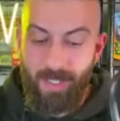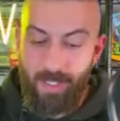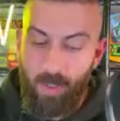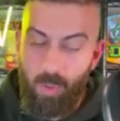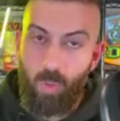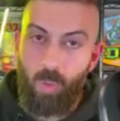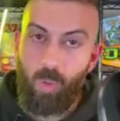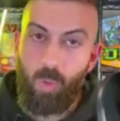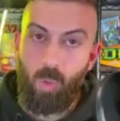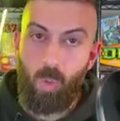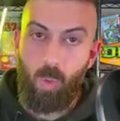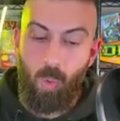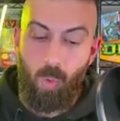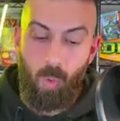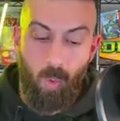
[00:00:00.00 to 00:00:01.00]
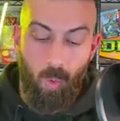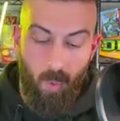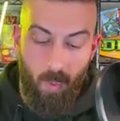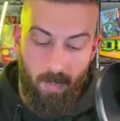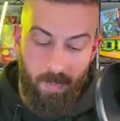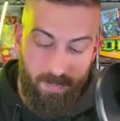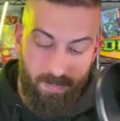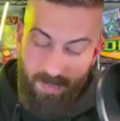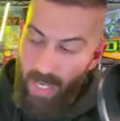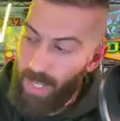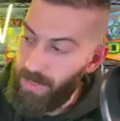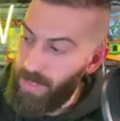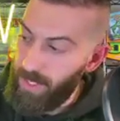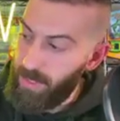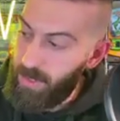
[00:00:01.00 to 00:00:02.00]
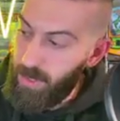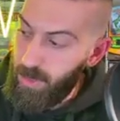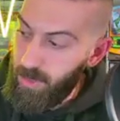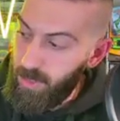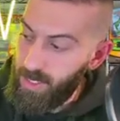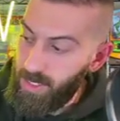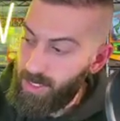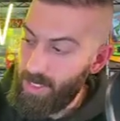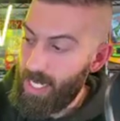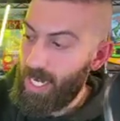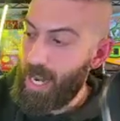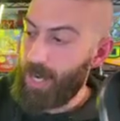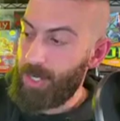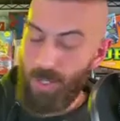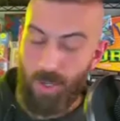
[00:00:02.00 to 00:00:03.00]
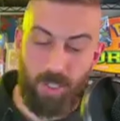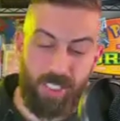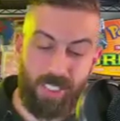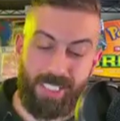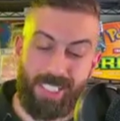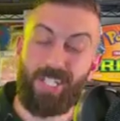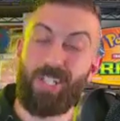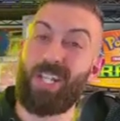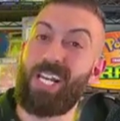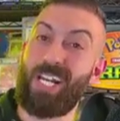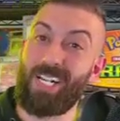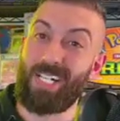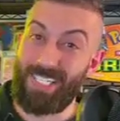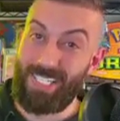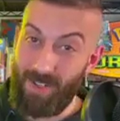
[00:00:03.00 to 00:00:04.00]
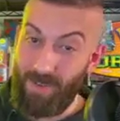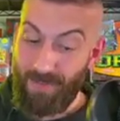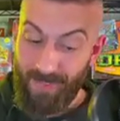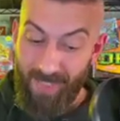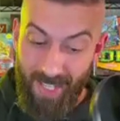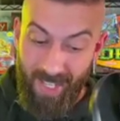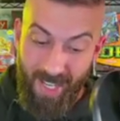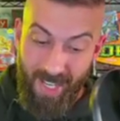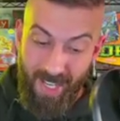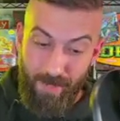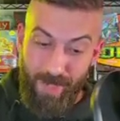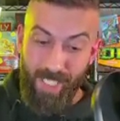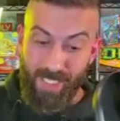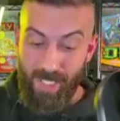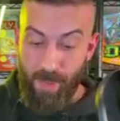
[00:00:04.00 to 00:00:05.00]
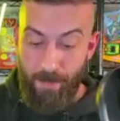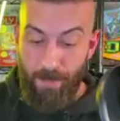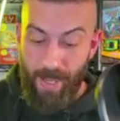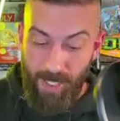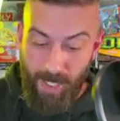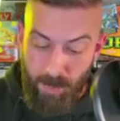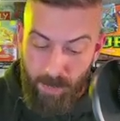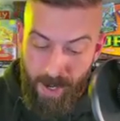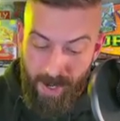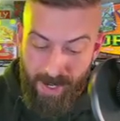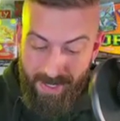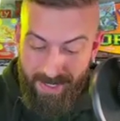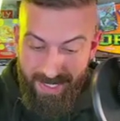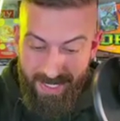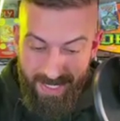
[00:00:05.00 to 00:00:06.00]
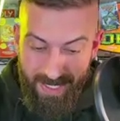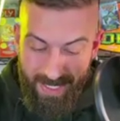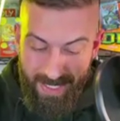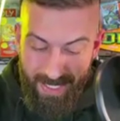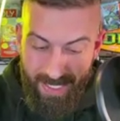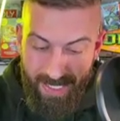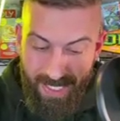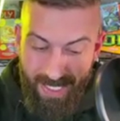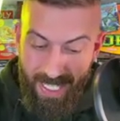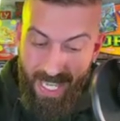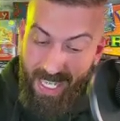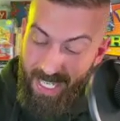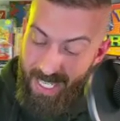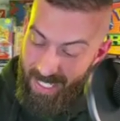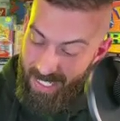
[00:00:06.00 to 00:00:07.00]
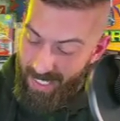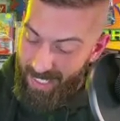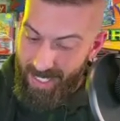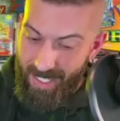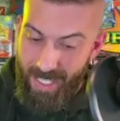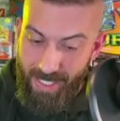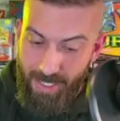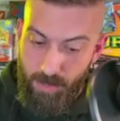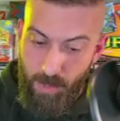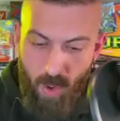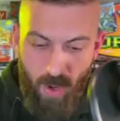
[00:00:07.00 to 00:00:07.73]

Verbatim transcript: ooh, I think Juice and Andrew are still here because the Bellsprout King spoke.